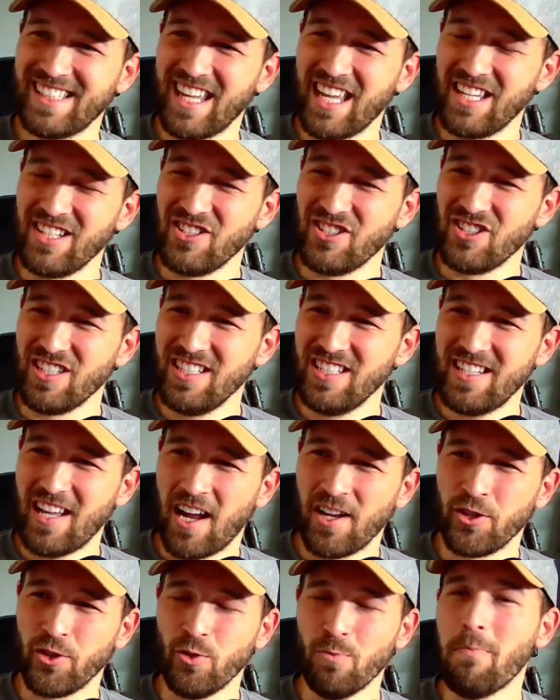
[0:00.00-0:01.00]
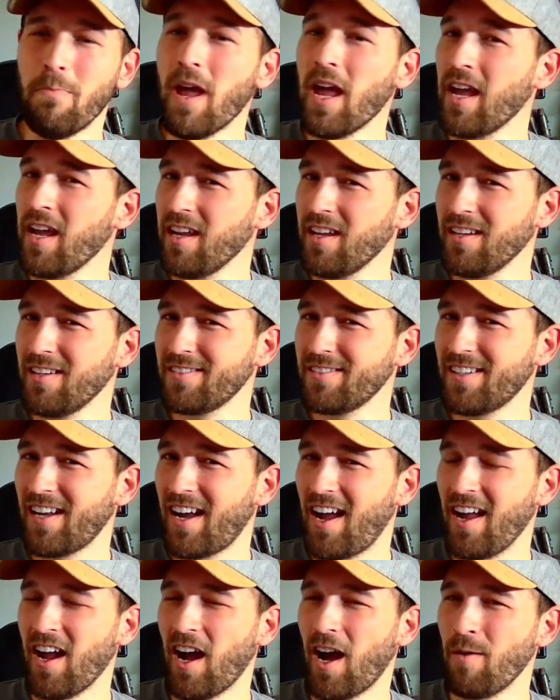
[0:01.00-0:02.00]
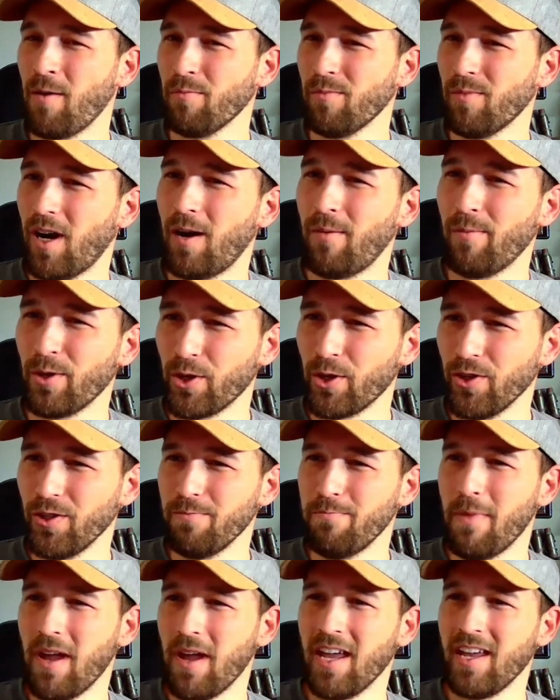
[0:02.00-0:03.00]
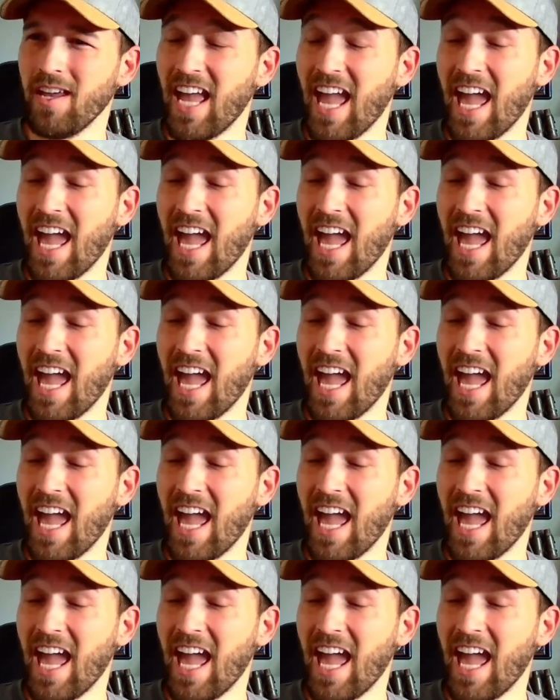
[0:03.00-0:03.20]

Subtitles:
Genji, I do Mei. I'm a good Mei,